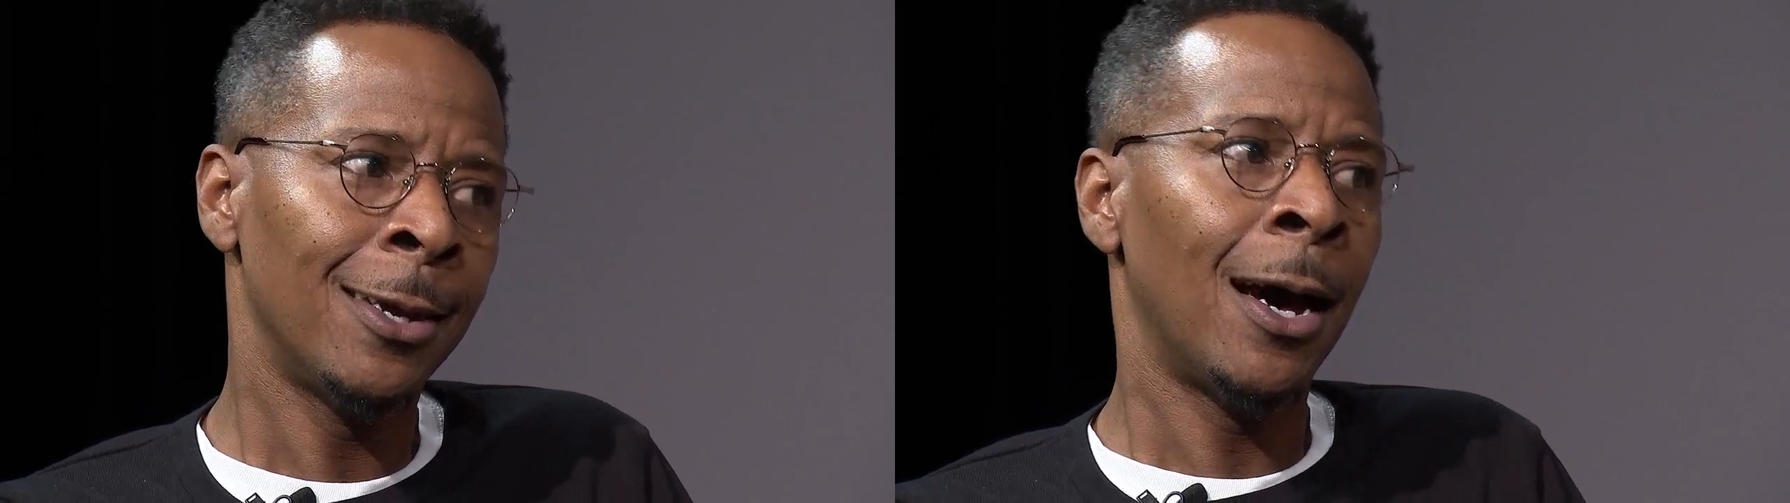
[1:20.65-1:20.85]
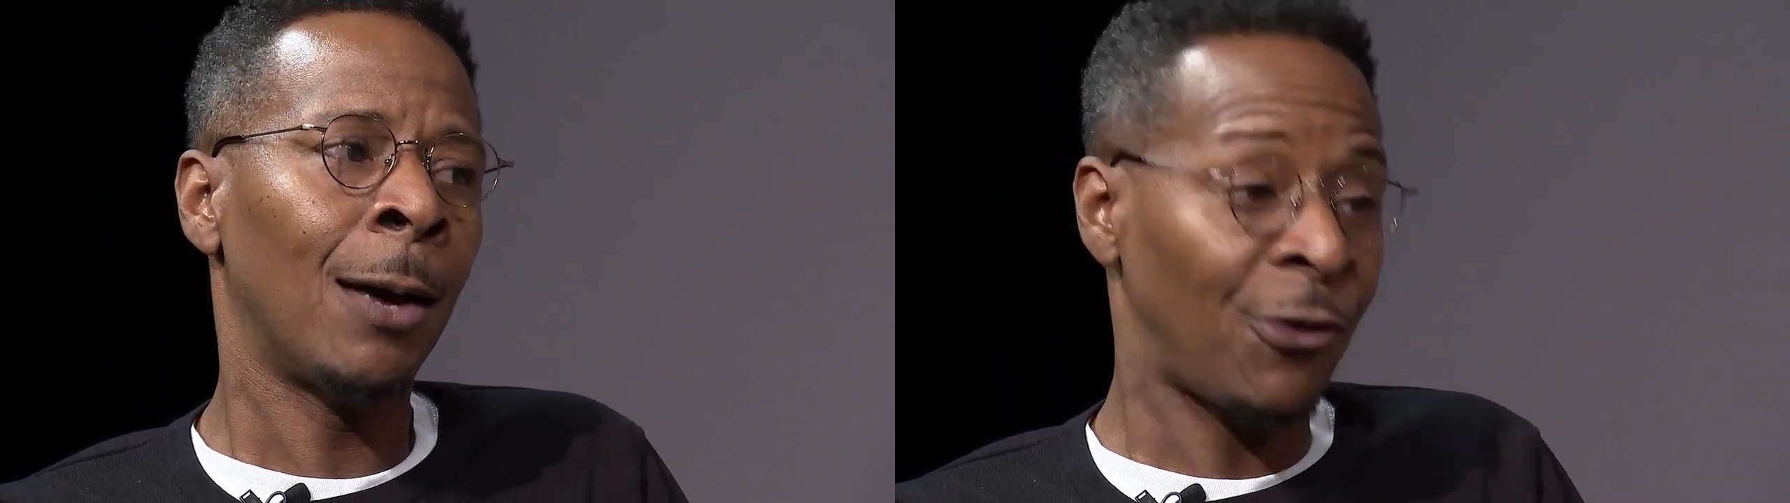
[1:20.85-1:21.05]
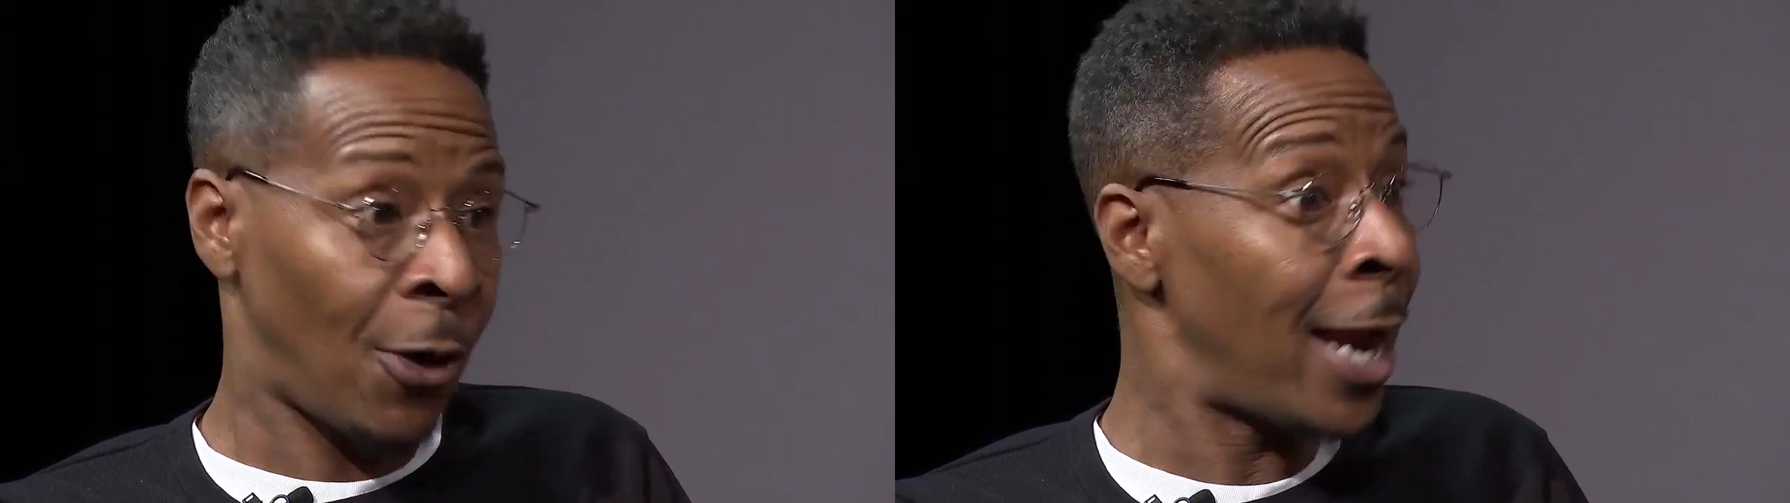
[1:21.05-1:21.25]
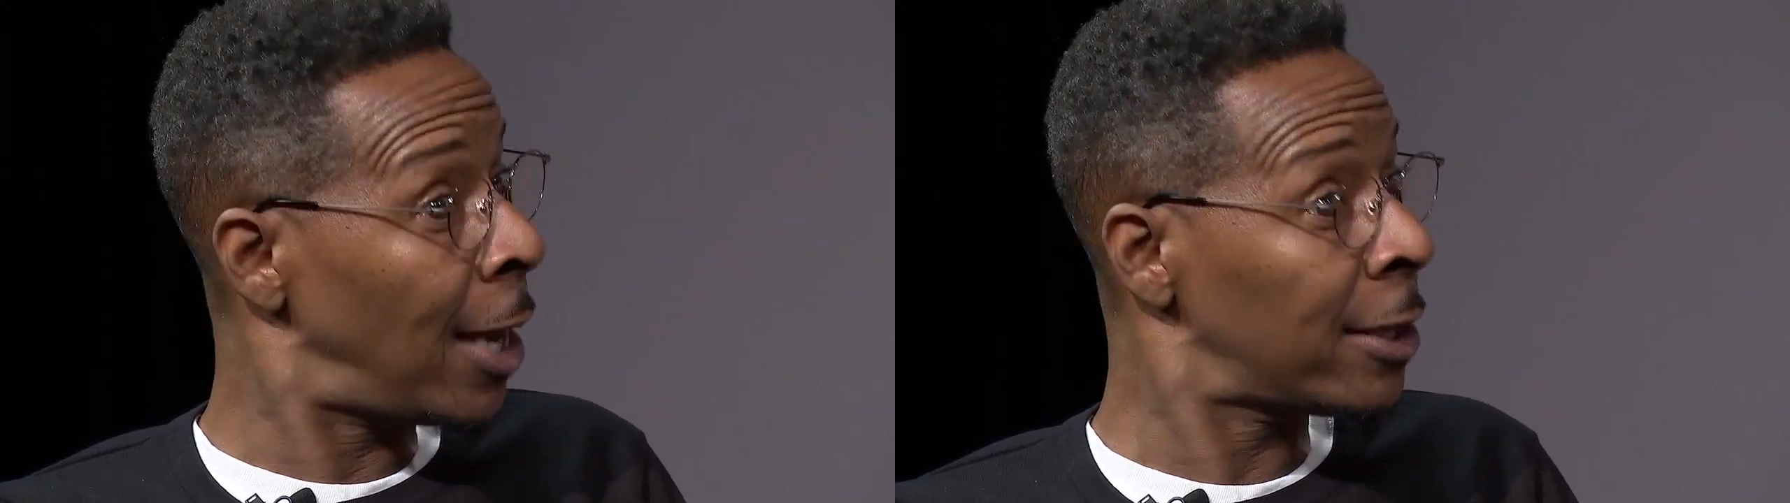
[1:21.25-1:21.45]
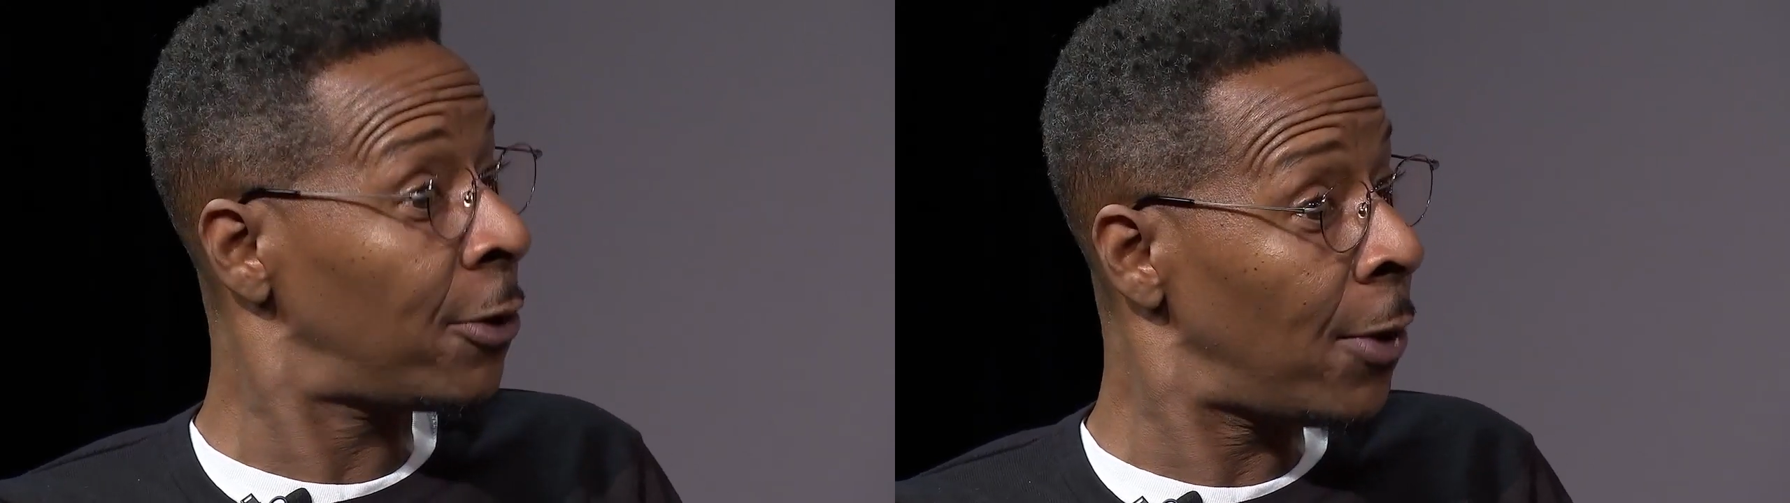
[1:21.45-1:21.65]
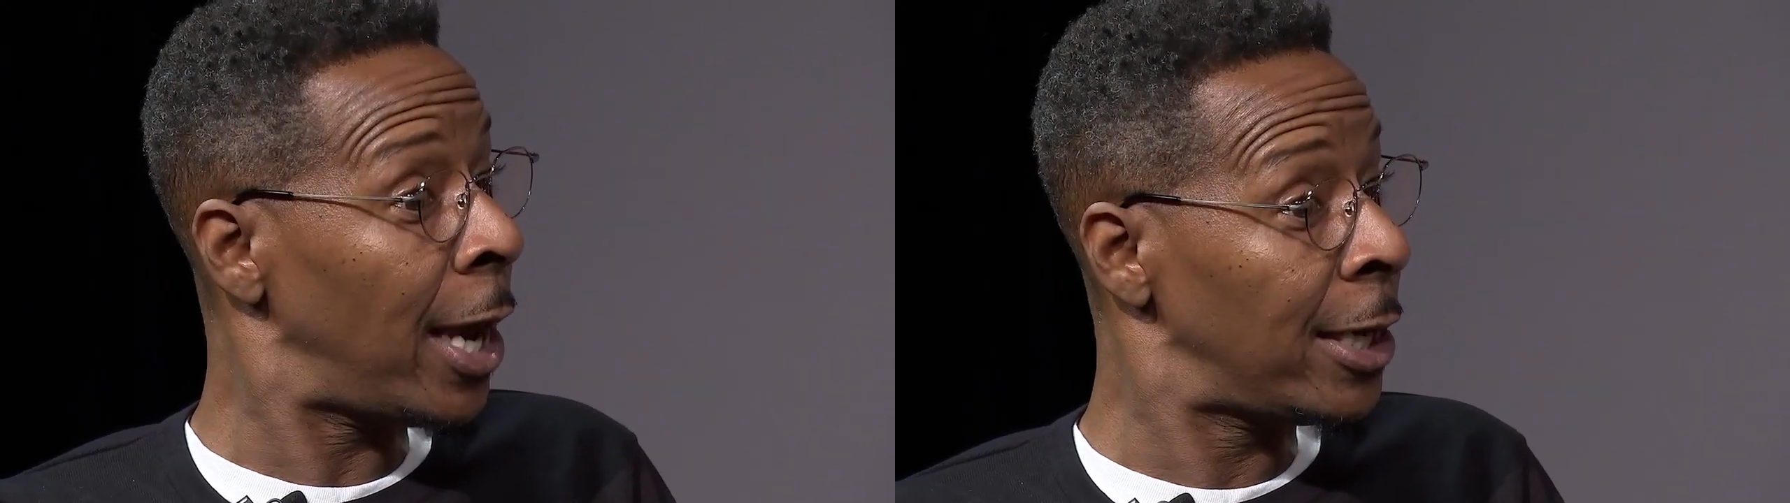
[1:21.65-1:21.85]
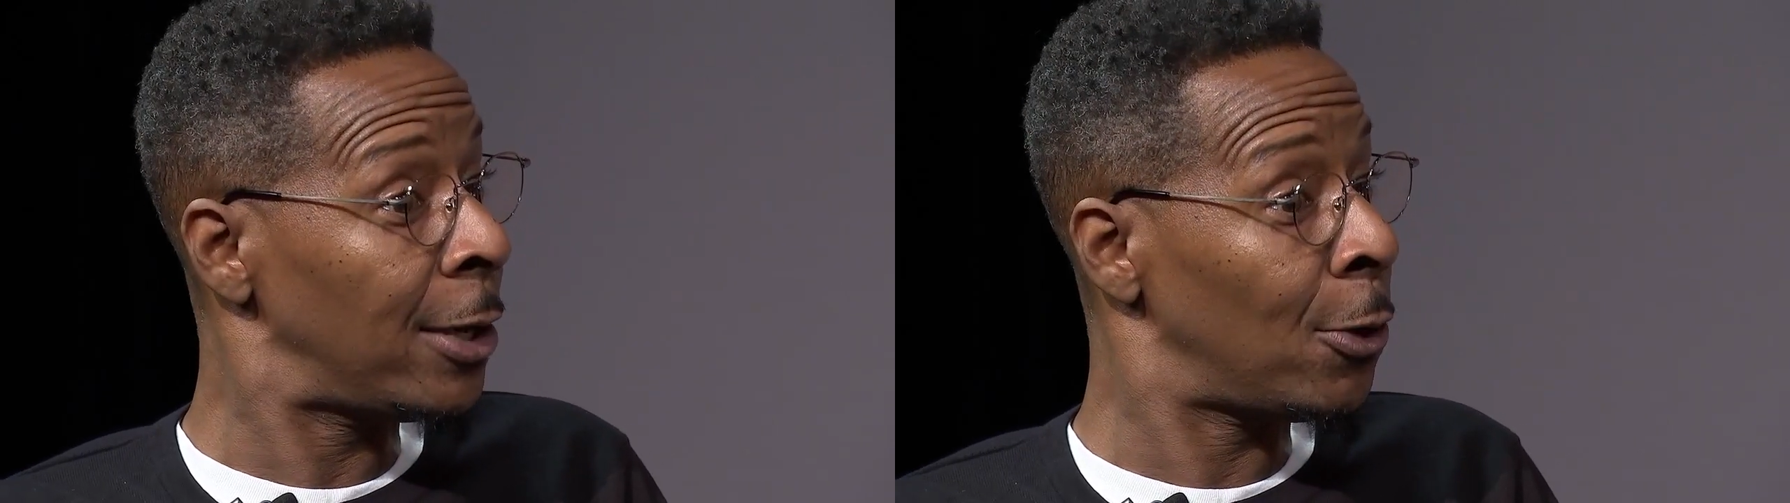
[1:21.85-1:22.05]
I'm trying not to cry here